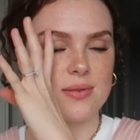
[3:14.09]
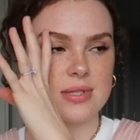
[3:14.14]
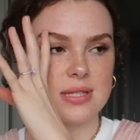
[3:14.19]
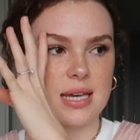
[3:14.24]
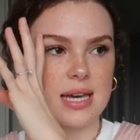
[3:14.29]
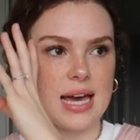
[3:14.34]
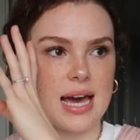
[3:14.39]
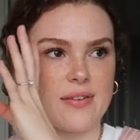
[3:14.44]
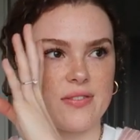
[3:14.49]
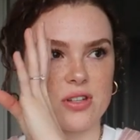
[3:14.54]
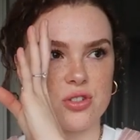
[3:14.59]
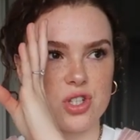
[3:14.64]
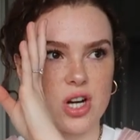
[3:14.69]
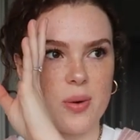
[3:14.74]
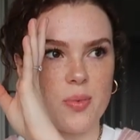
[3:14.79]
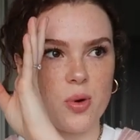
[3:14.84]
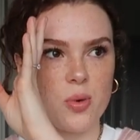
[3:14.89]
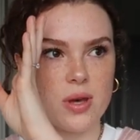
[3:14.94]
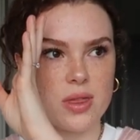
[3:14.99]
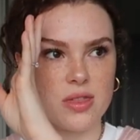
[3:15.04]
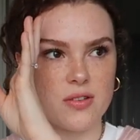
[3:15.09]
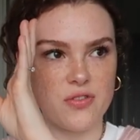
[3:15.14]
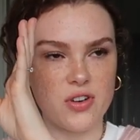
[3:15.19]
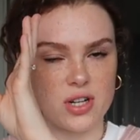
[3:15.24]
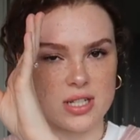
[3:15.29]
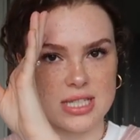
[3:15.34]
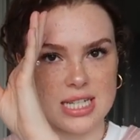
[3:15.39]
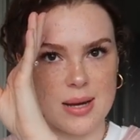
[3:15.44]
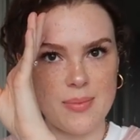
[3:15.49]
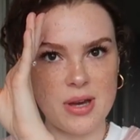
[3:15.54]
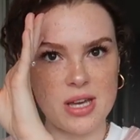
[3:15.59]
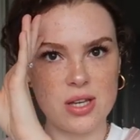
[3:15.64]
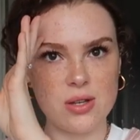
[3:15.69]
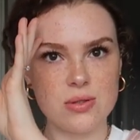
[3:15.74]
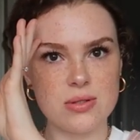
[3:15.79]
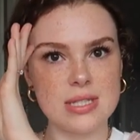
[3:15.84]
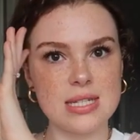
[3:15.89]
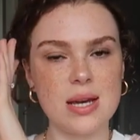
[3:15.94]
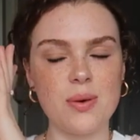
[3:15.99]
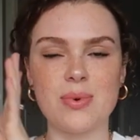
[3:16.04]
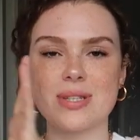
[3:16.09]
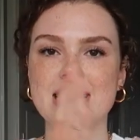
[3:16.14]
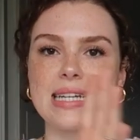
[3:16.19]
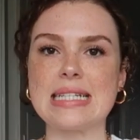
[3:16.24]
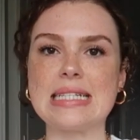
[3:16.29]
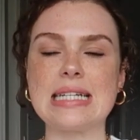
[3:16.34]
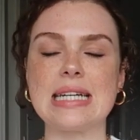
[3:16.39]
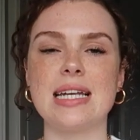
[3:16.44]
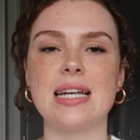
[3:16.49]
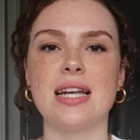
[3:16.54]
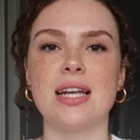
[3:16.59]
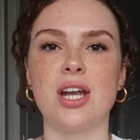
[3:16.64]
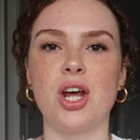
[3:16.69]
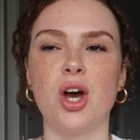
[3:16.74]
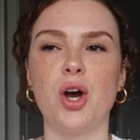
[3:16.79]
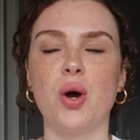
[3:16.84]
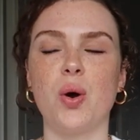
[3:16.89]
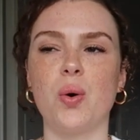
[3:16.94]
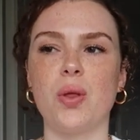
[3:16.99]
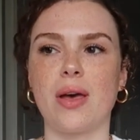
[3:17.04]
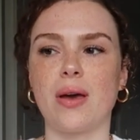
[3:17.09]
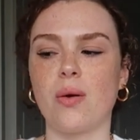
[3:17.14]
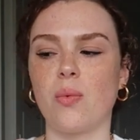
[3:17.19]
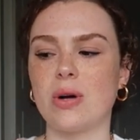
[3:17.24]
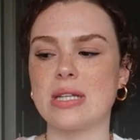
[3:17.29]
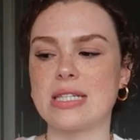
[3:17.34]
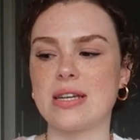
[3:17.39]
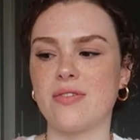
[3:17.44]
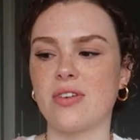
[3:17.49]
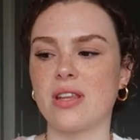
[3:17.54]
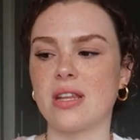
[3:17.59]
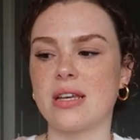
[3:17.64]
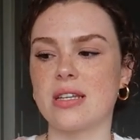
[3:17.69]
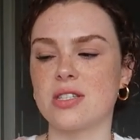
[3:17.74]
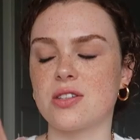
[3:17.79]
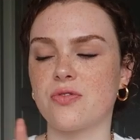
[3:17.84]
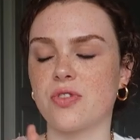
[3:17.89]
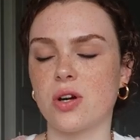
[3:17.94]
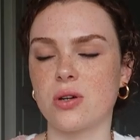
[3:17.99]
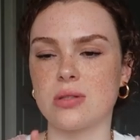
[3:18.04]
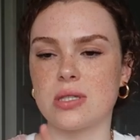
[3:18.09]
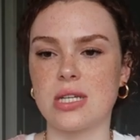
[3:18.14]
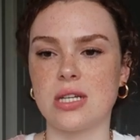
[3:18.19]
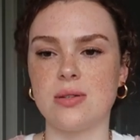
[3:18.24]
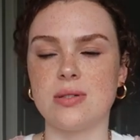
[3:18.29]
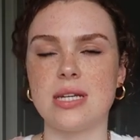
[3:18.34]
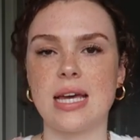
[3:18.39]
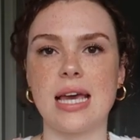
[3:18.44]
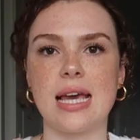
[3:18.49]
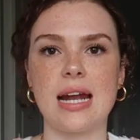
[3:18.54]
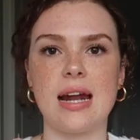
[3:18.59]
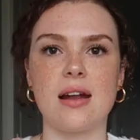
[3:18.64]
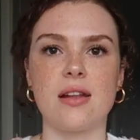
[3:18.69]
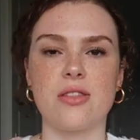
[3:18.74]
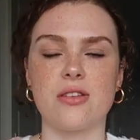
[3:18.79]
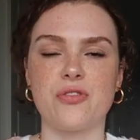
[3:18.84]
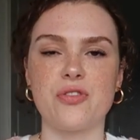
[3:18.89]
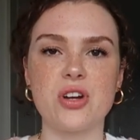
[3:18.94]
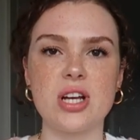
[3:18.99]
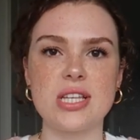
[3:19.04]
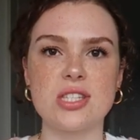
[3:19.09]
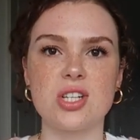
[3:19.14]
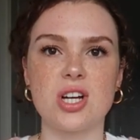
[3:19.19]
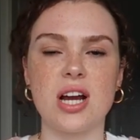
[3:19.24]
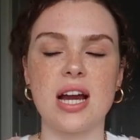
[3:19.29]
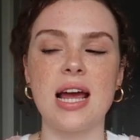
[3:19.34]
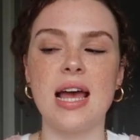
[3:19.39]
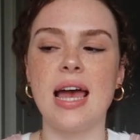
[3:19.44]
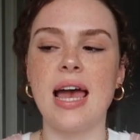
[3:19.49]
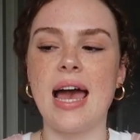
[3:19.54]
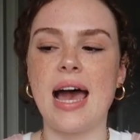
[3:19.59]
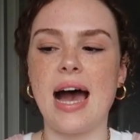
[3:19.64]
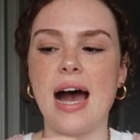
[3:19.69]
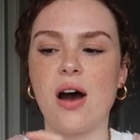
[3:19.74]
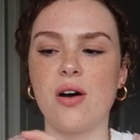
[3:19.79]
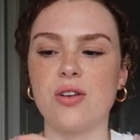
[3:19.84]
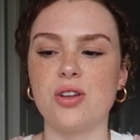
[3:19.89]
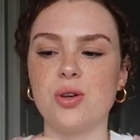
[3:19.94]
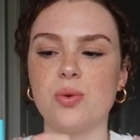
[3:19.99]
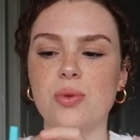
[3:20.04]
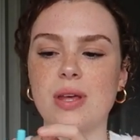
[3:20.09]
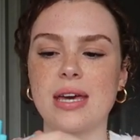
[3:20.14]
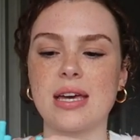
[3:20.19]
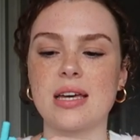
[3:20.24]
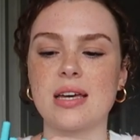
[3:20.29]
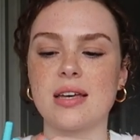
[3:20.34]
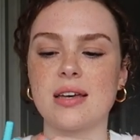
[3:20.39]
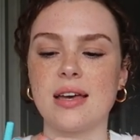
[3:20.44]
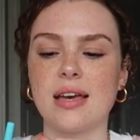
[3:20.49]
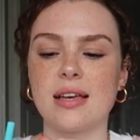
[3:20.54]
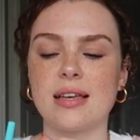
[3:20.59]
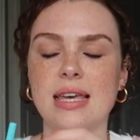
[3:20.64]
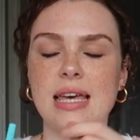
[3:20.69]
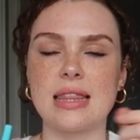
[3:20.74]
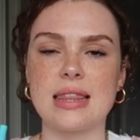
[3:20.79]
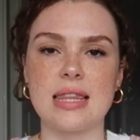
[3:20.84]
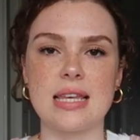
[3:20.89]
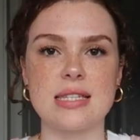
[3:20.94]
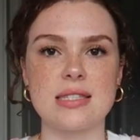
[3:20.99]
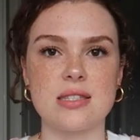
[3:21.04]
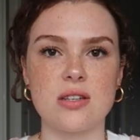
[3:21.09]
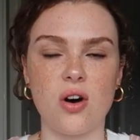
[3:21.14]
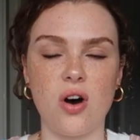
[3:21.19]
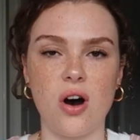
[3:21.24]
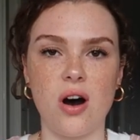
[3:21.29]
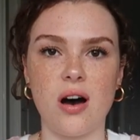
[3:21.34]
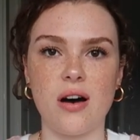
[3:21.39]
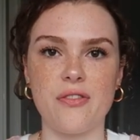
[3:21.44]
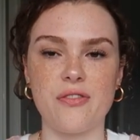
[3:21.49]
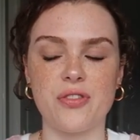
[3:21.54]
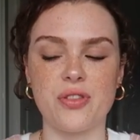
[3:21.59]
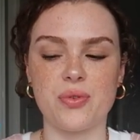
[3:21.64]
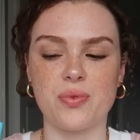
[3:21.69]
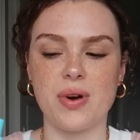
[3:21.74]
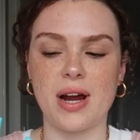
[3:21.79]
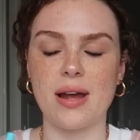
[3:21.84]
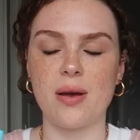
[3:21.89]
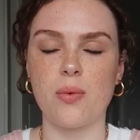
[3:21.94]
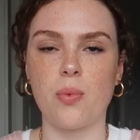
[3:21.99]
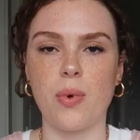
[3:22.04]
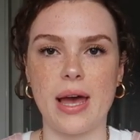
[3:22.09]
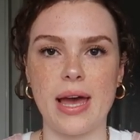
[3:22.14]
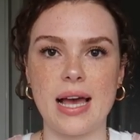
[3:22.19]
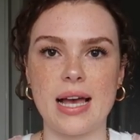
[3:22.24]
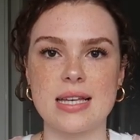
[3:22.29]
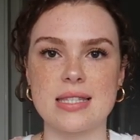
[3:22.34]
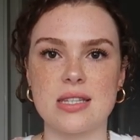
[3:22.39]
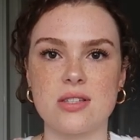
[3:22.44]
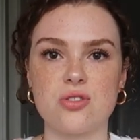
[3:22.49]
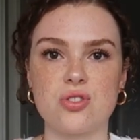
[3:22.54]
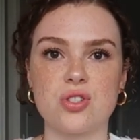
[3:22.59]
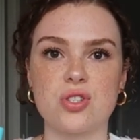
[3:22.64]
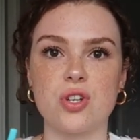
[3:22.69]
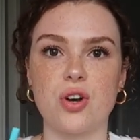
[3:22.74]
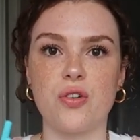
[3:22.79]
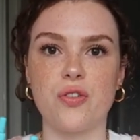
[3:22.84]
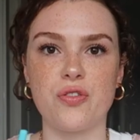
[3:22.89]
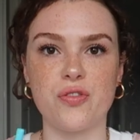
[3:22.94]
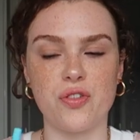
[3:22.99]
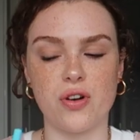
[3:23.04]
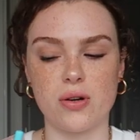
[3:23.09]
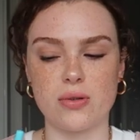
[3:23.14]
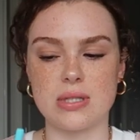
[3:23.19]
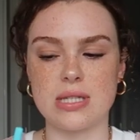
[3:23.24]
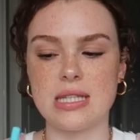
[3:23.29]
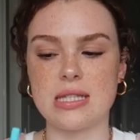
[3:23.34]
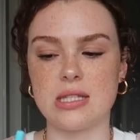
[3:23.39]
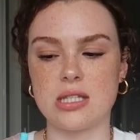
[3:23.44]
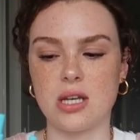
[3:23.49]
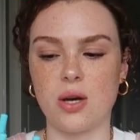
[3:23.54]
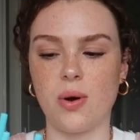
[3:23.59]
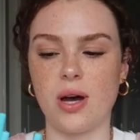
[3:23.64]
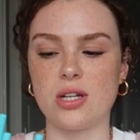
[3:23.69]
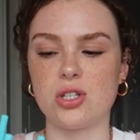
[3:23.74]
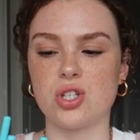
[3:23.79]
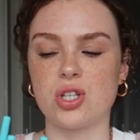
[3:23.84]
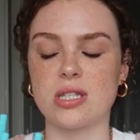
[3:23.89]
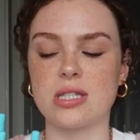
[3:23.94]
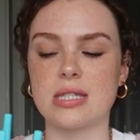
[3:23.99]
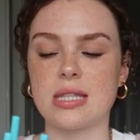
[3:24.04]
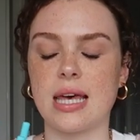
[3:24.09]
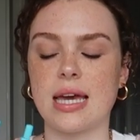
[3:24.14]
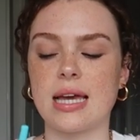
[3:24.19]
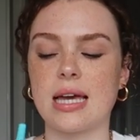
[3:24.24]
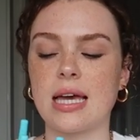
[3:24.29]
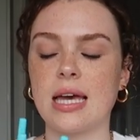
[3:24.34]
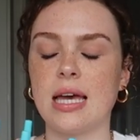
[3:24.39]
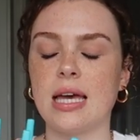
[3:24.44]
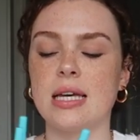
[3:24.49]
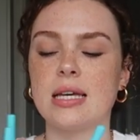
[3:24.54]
was like having trouble with the first time I used it was I didn't know, like, once everything's frozen, you take it out of the freezer, how do you like get this off the right way, because it's so frozen. So I just like